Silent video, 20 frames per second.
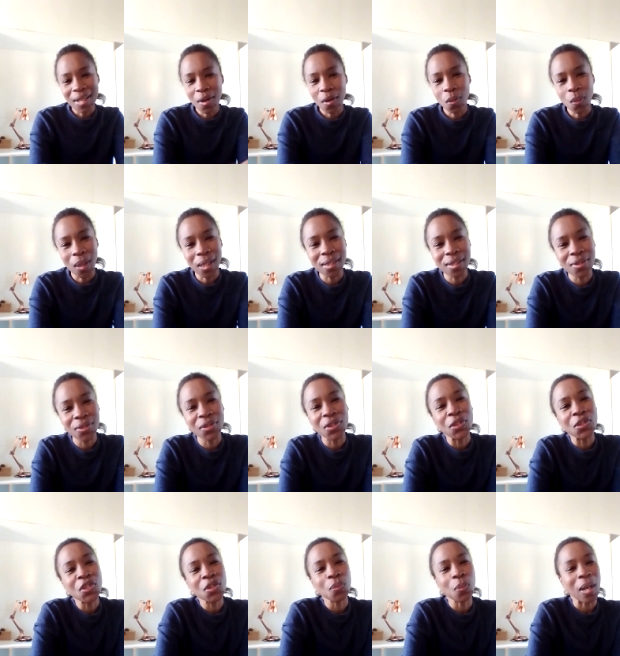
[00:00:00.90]
So what's good,
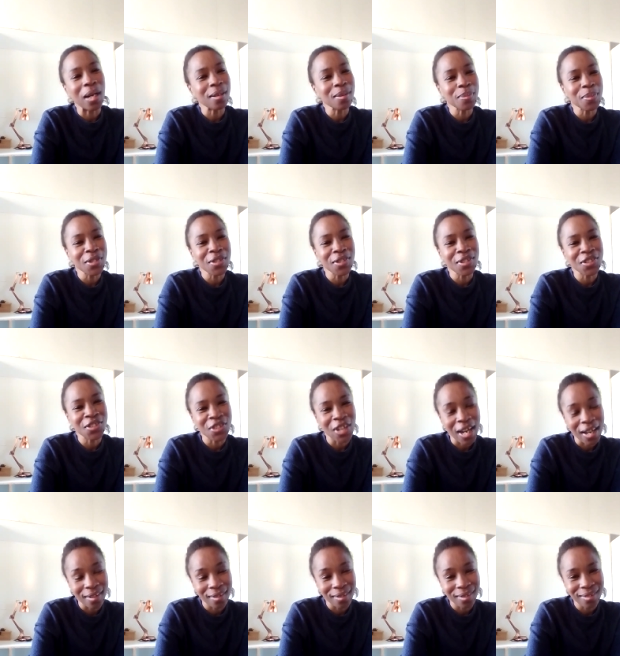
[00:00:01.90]
YouTube? Welcome to the
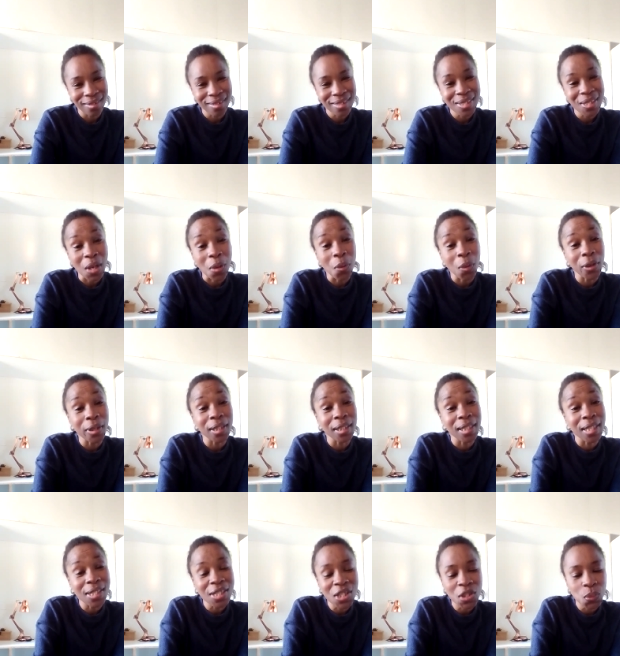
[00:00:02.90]
channel. So on
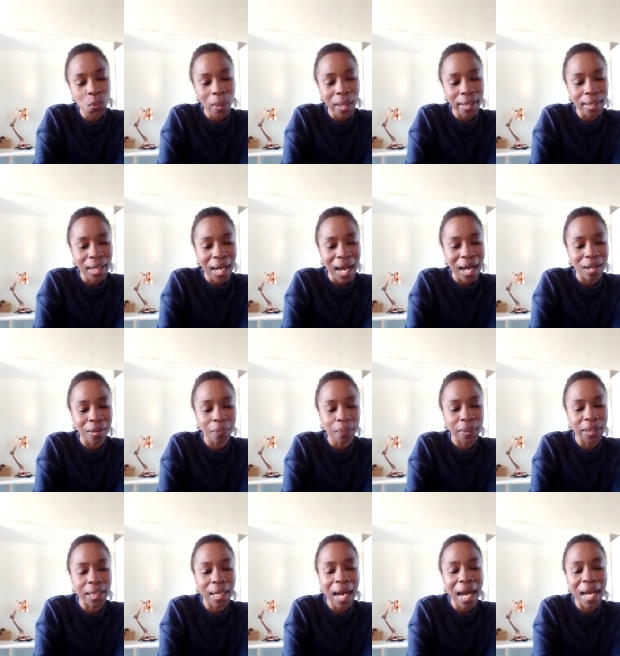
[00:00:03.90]
this one, I'll
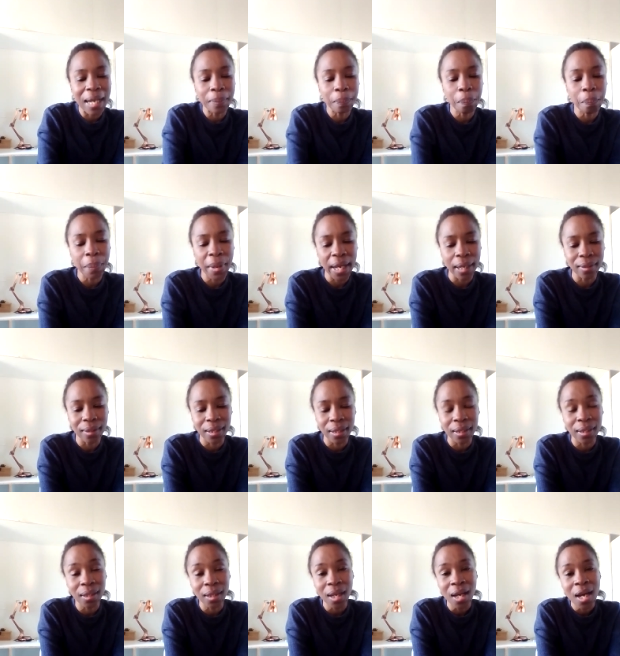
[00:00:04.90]
be
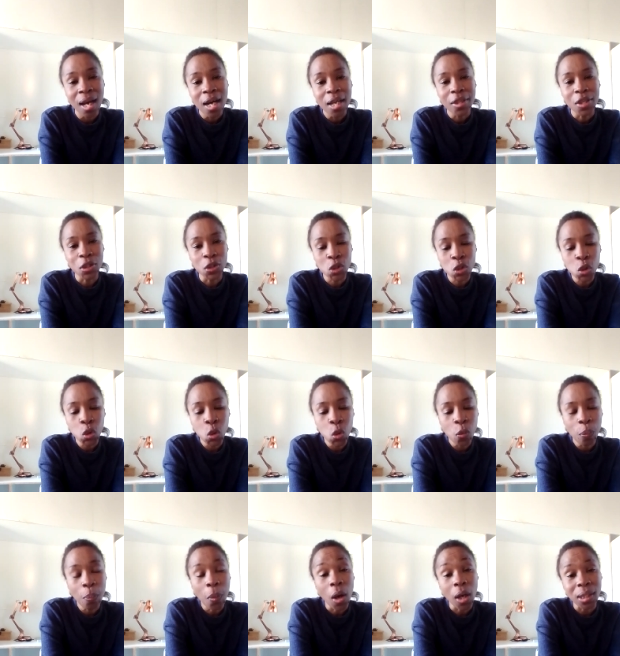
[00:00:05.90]
unpacking the
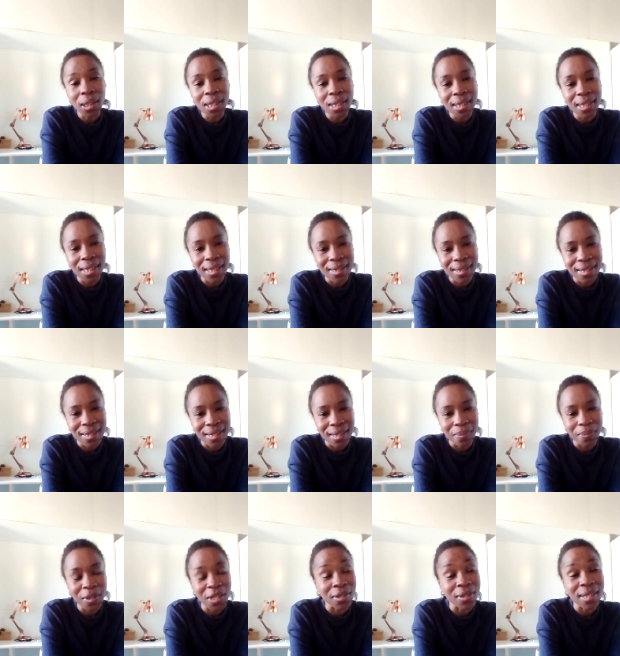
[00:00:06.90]
two-pot
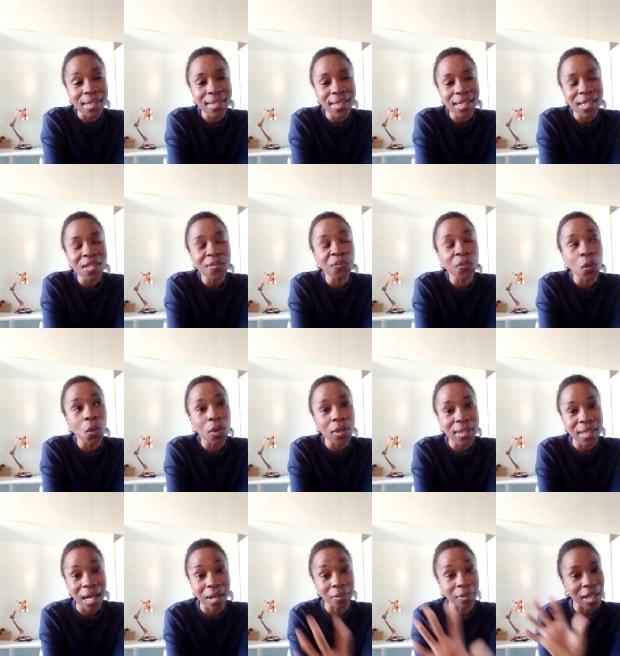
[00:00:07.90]
system. So this is for
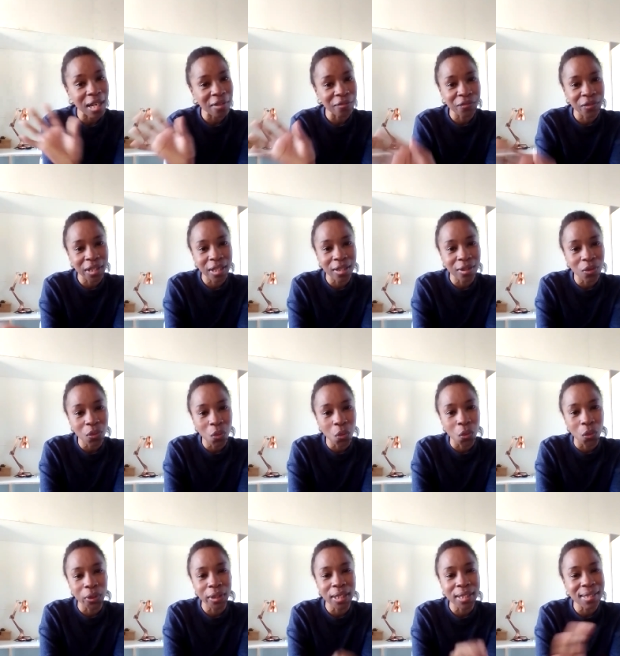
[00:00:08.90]
South African
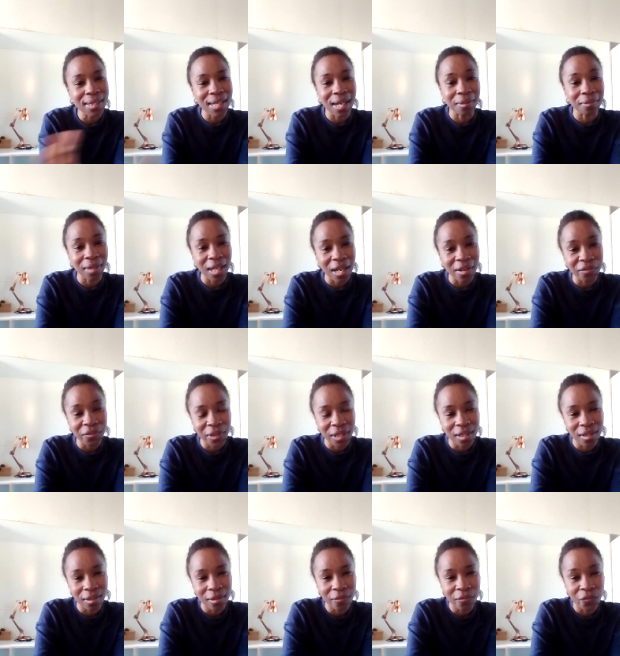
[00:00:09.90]
audience, South
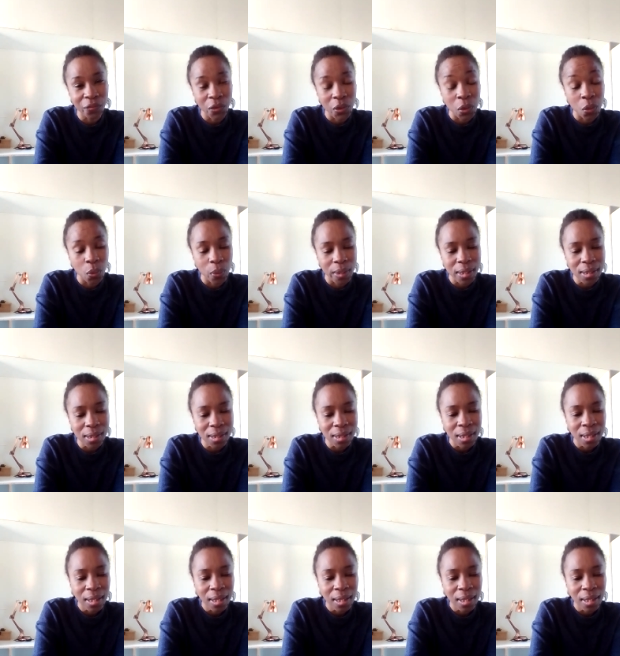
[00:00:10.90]
African viewers.